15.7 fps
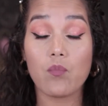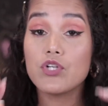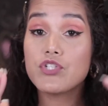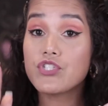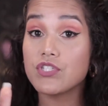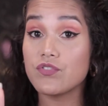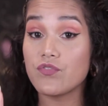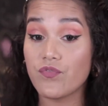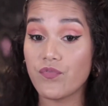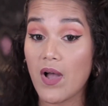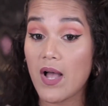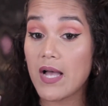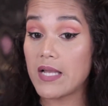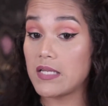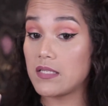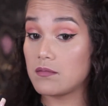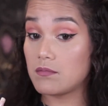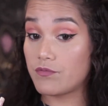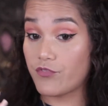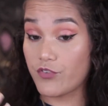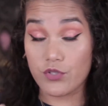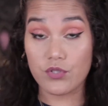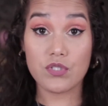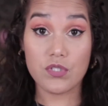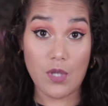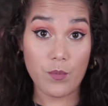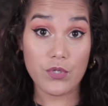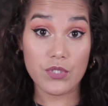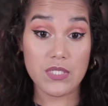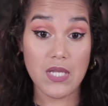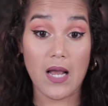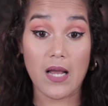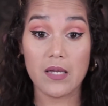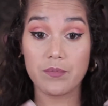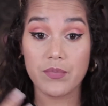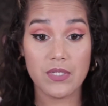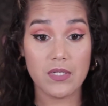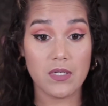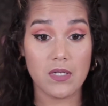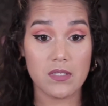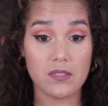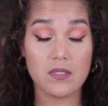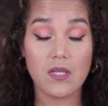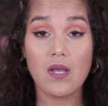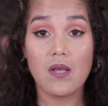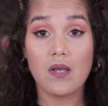which is fine for the summertime because,